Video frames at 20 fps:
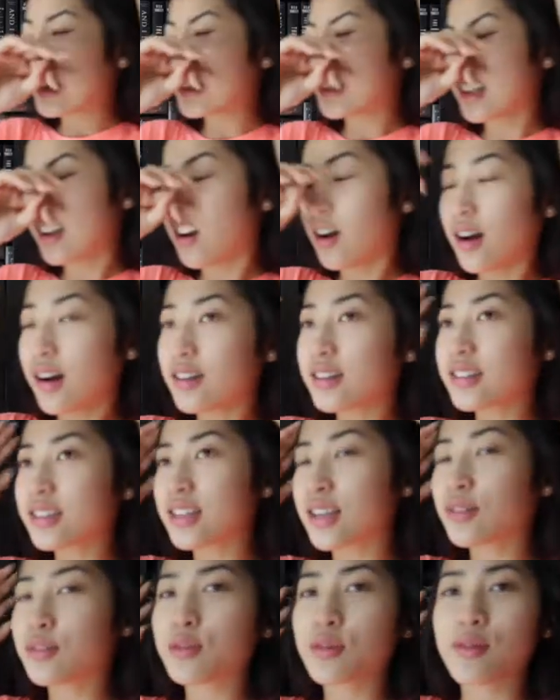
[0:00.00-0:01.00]
Because
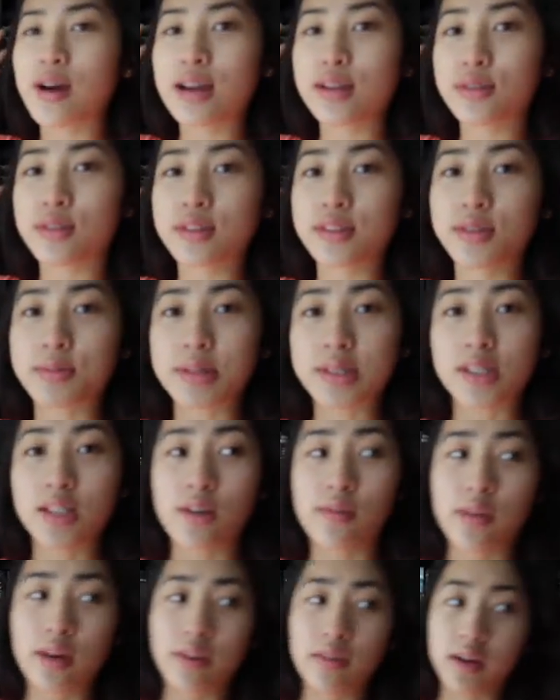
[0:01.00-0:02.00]
honestly, I don't know why I do this to
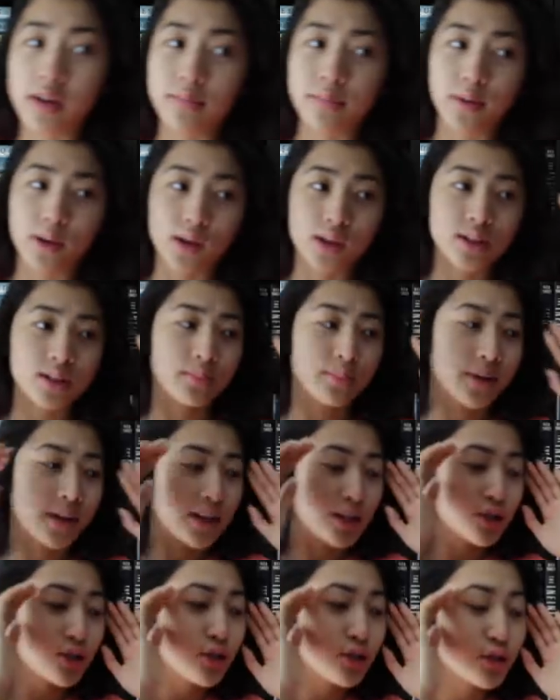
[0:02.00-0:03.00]
myself when I read books, but
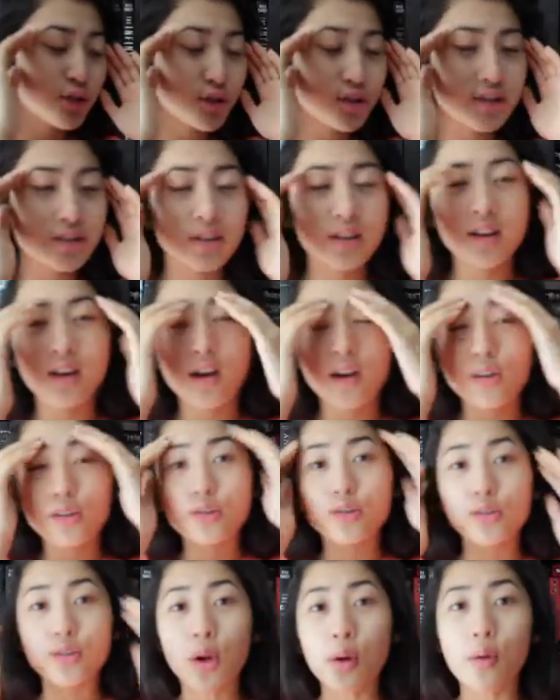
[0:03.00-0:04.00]
it's just
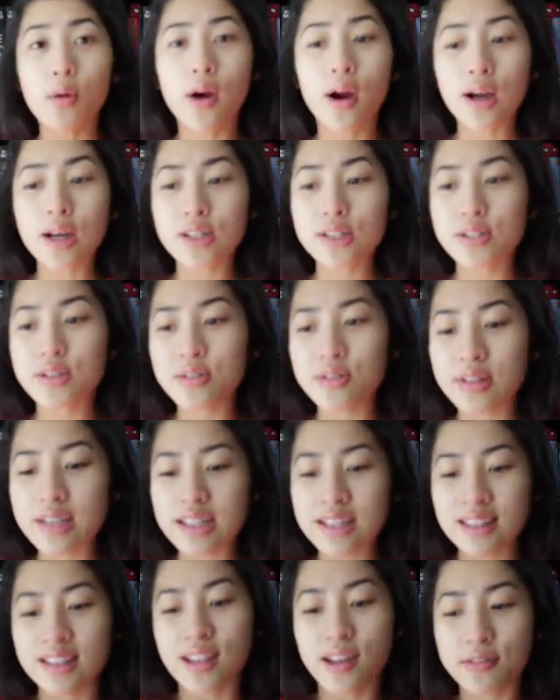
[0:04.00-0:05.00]
so hard to
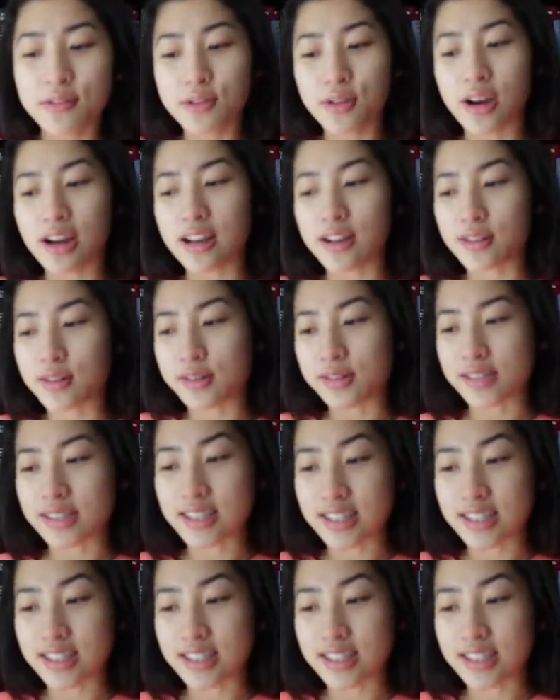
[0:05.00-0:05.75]
read love triangles.